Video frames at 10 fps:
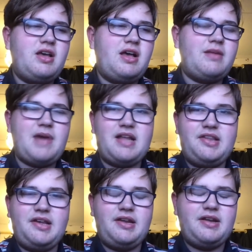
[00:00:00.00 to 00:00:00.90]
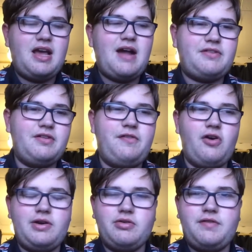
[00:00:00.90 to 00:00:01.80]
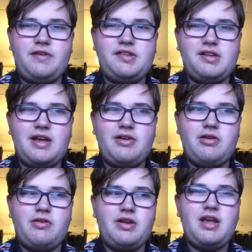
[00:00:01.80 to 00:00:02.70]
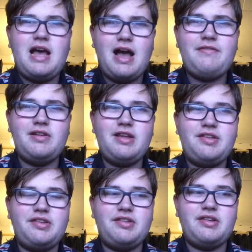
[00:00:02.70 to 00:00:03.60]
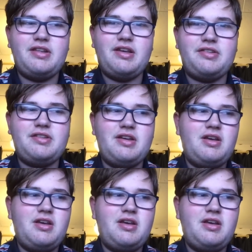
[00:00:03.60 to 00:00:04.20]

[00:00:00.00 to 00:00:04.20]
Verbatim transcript: and Matt Dean after the 4 0 defeat to Leyton Orient. Have a listen to this.